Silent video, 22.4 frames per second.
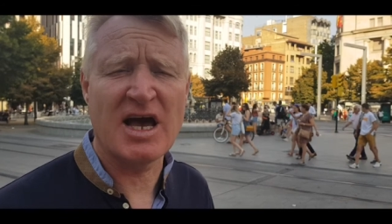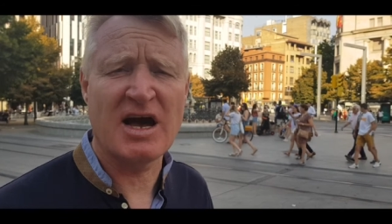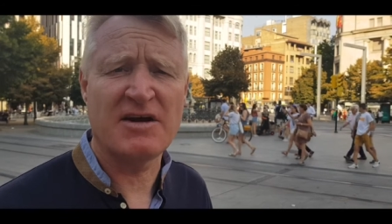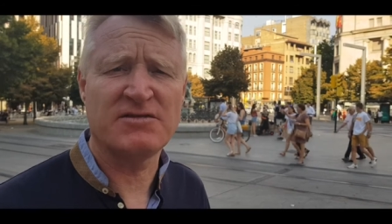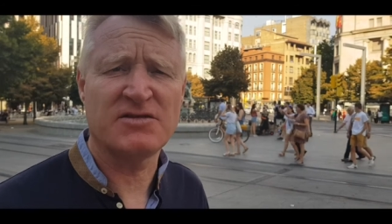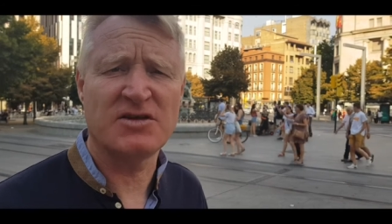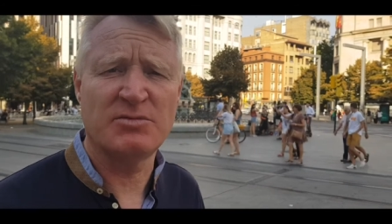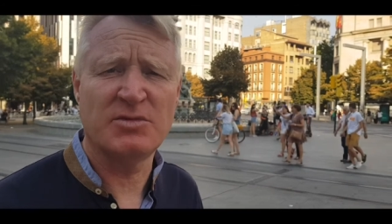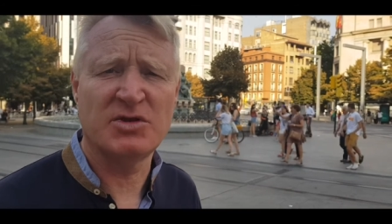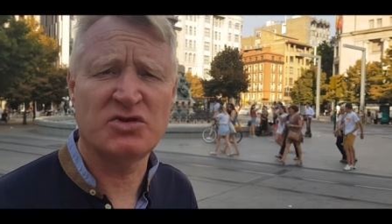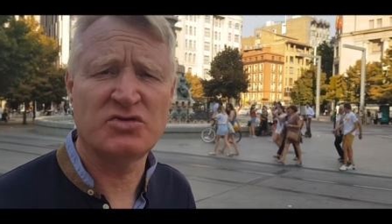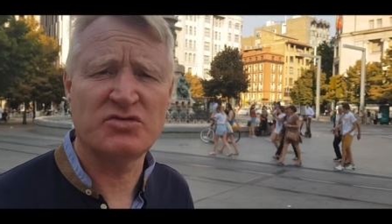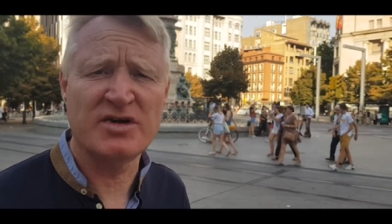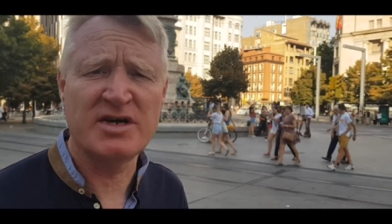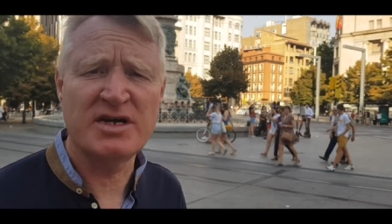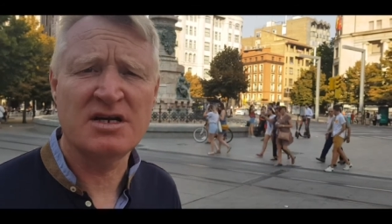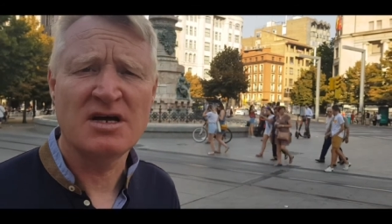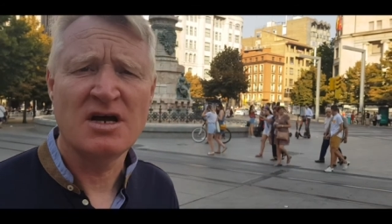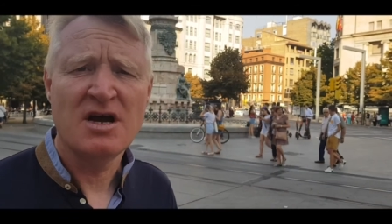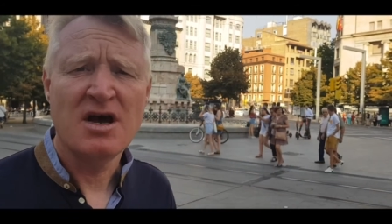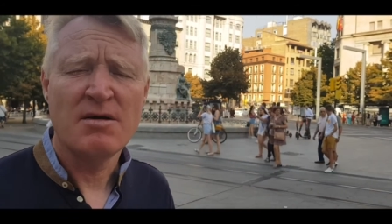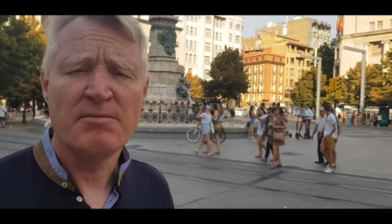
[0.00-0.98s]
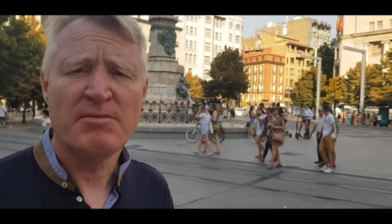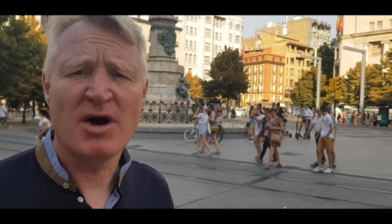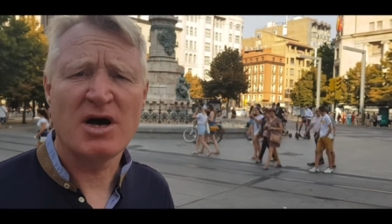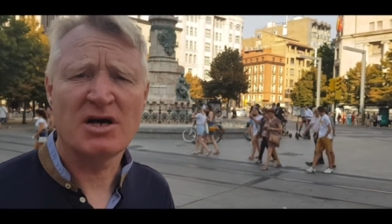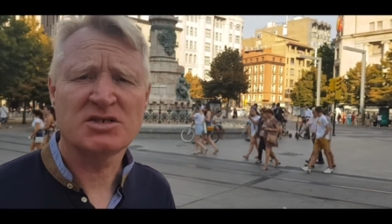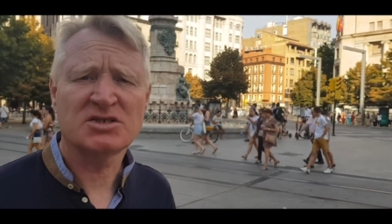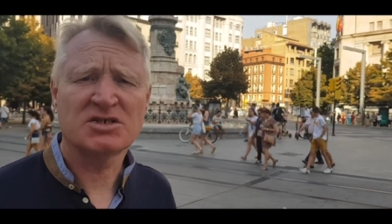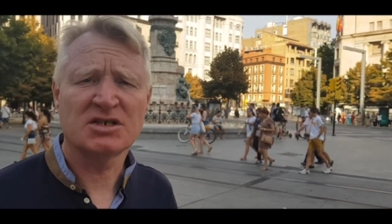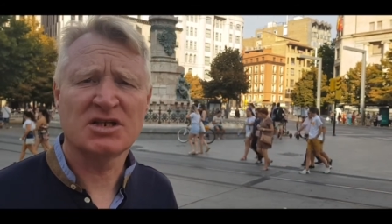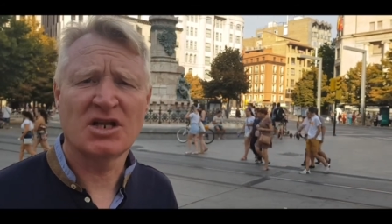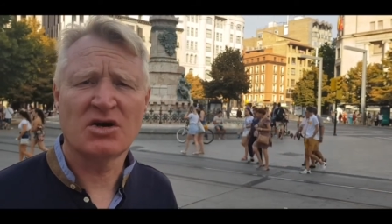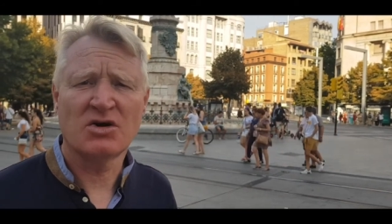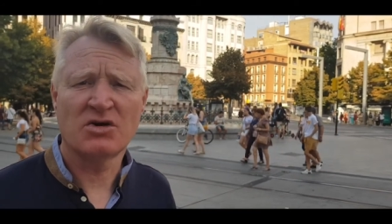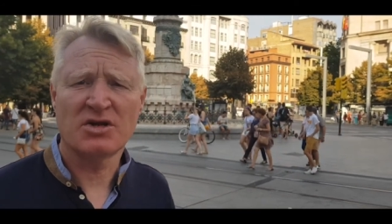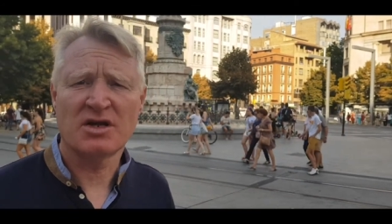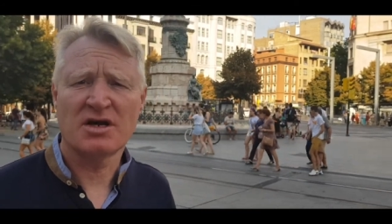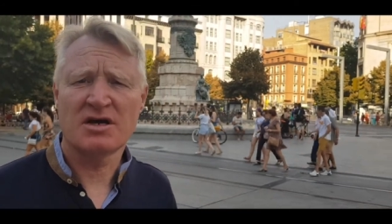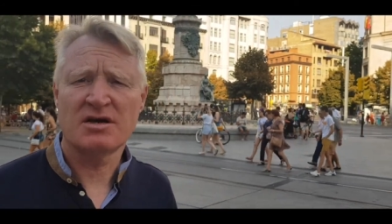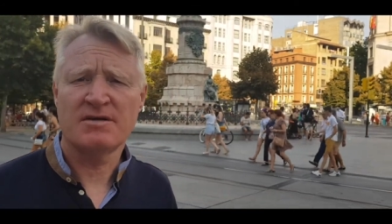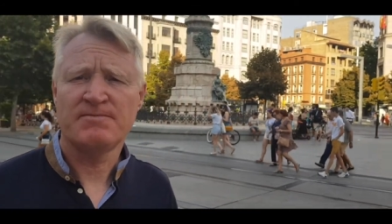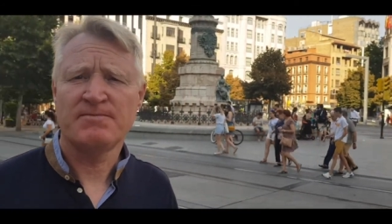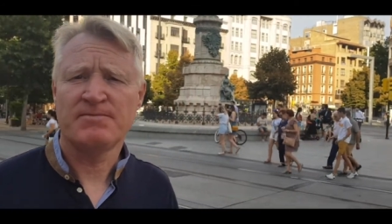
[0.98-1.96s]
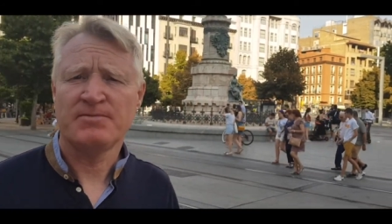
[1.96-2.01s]
after Madrid,
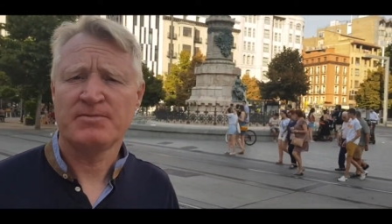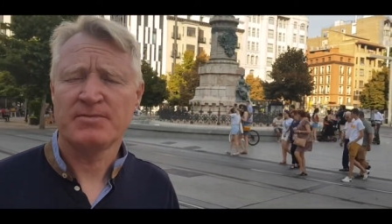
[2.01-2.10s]
Barcelona,